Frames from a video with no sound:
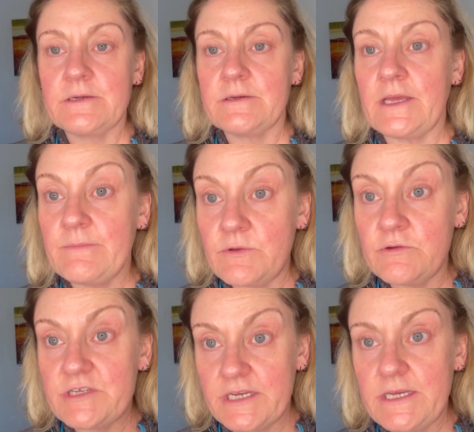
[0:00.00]

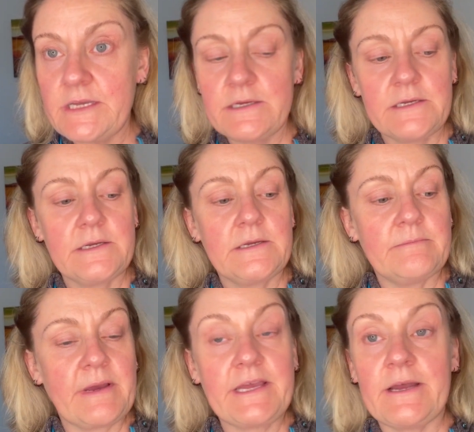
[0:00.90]
MUD,
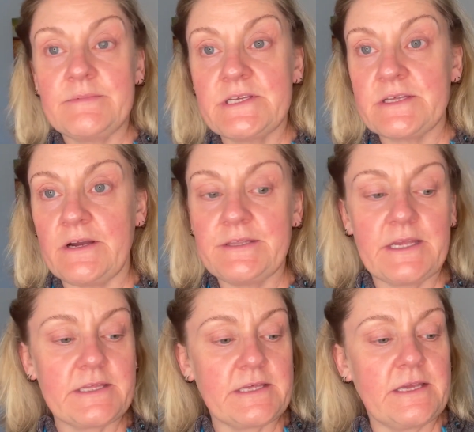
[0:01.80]
Makeup Design
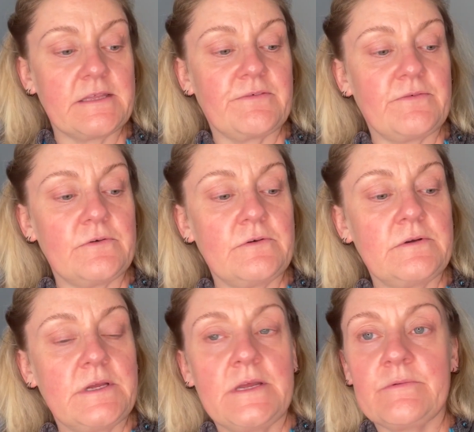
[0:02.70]
that stands for,
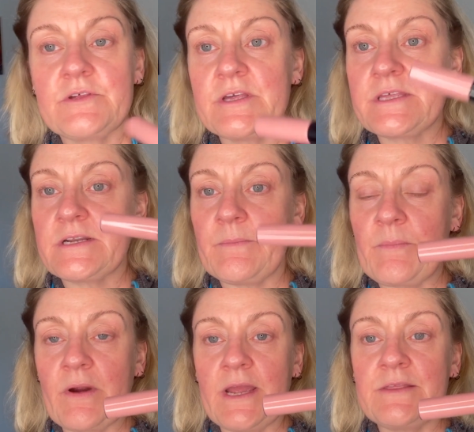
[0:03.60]
which is a
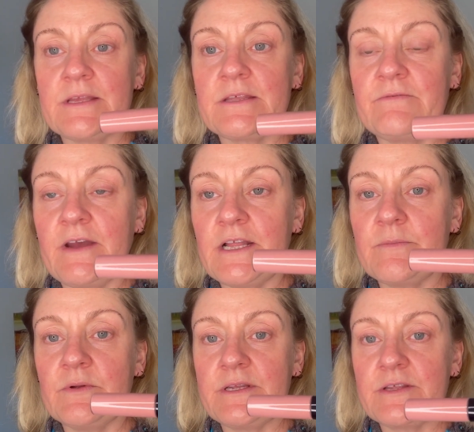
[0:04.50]
brand that's
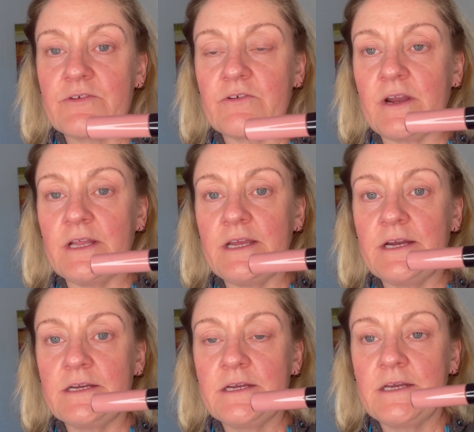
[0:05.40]
available in
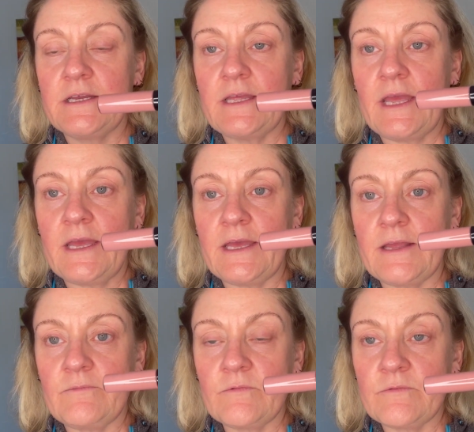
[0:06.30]
Australia
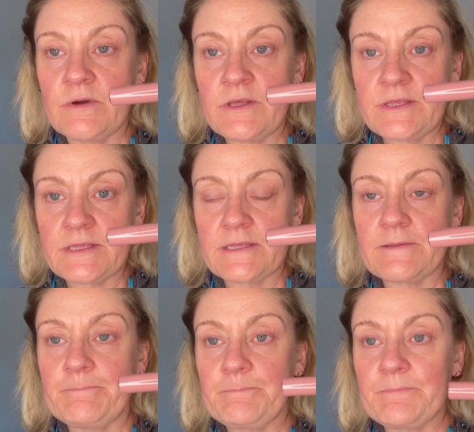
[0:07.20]
at Woolworths.
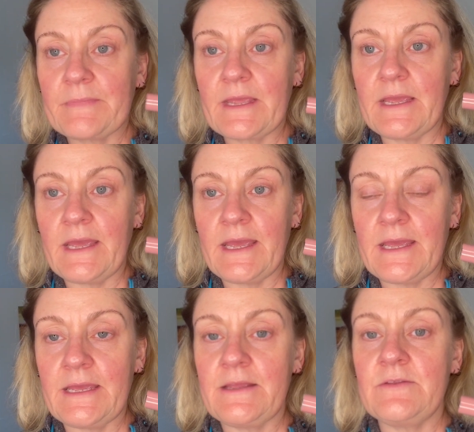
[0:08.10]

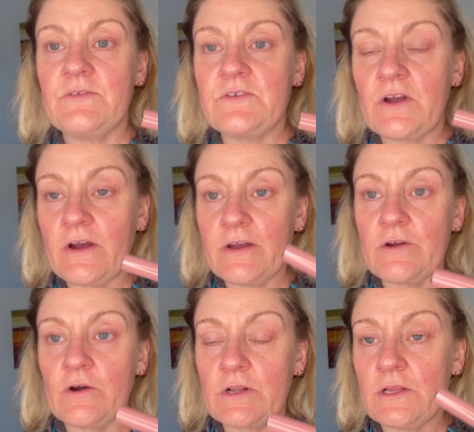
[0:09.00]
And I
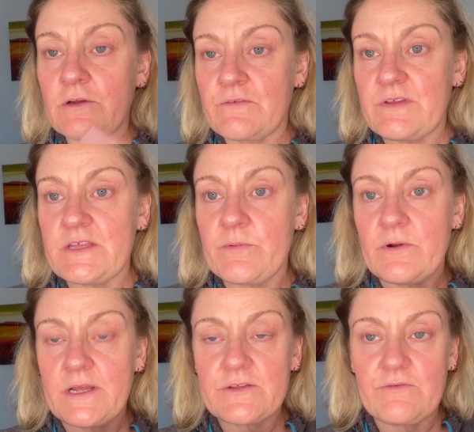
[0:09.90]
got a lot of these
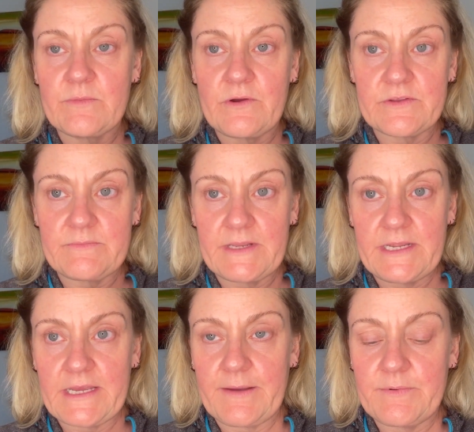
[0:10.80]
products from Cosmetic
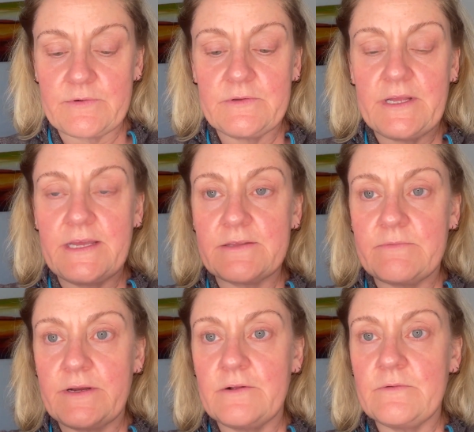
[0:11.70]
Capital as
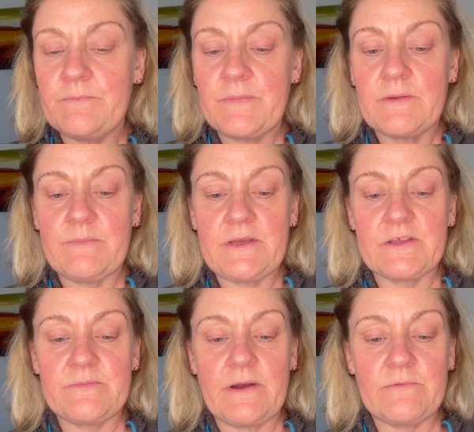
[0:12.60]
well,
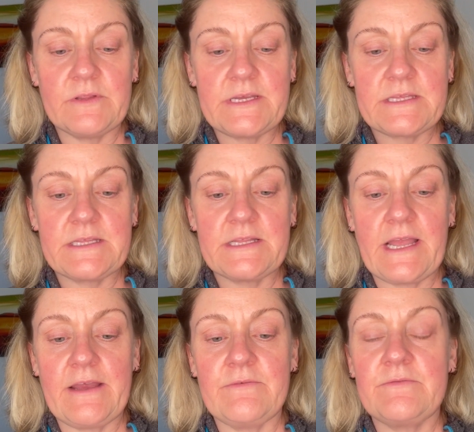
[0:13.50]
because my Woolies doesn't
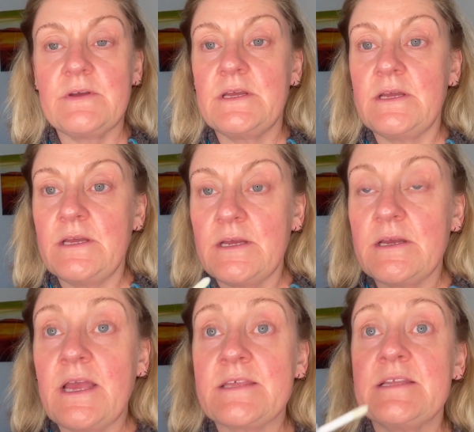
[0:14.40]

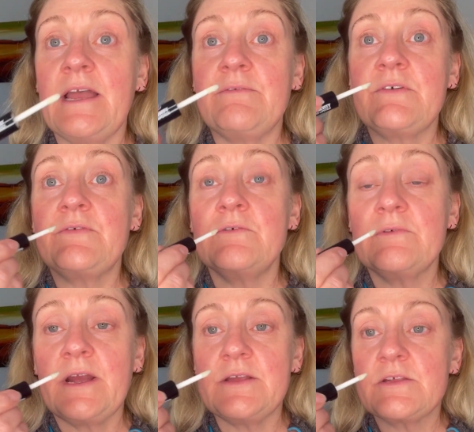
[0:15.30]
have the full
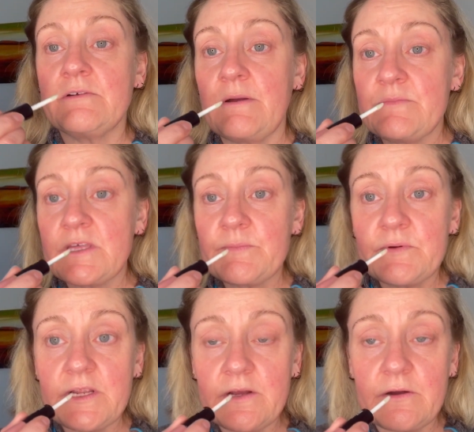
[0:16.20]
range. So I'm just
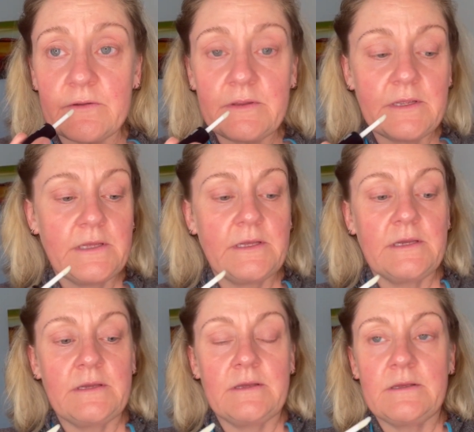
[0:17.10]
putting on,
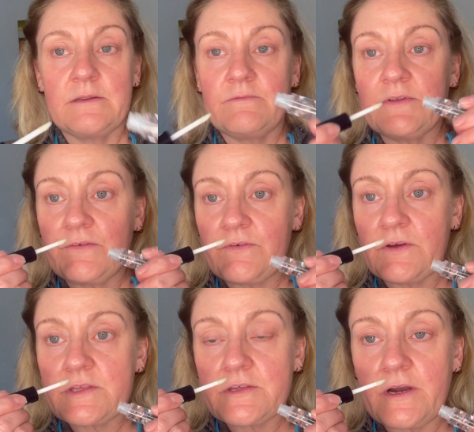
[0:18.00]
for the
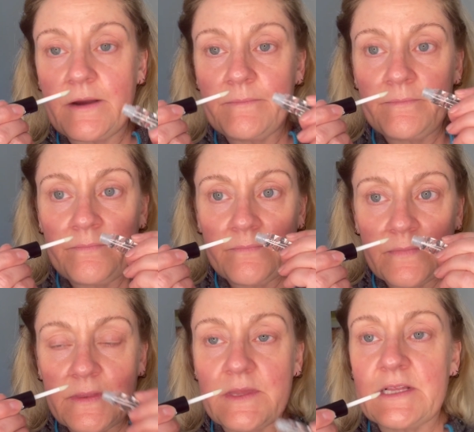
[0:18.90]
first time,
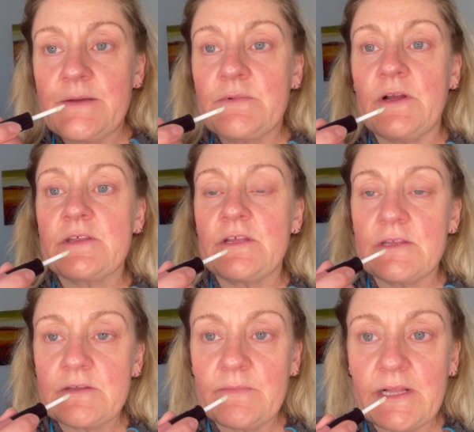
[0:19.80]
the lip gloss
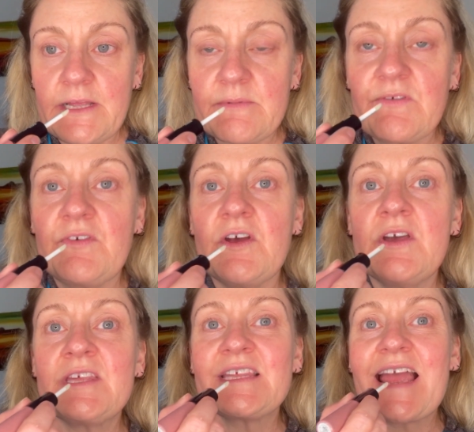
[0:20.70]
onto my lips
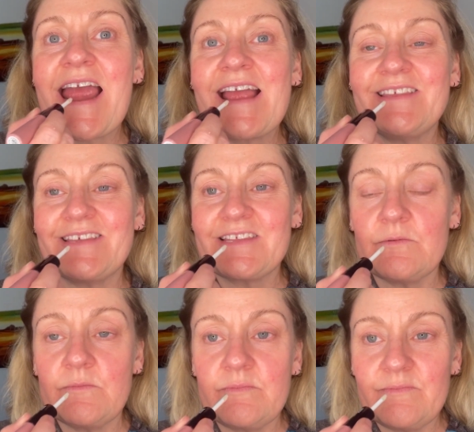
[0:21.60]
first, just
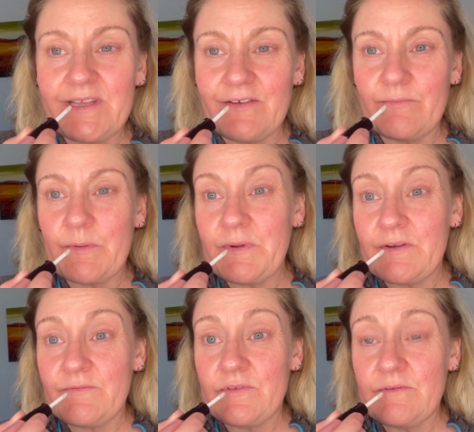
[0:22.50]
to give them a bit
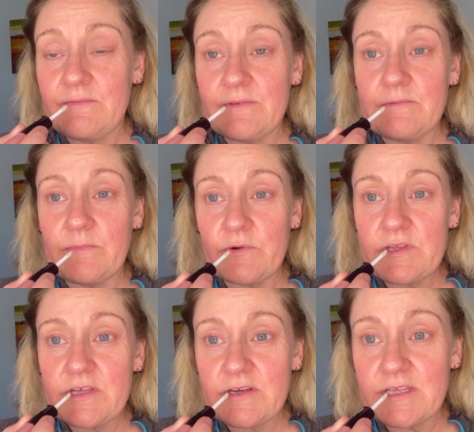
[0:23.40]
of
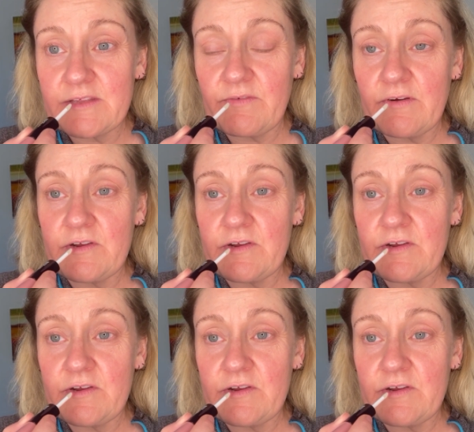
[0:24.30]
moisture, because it's very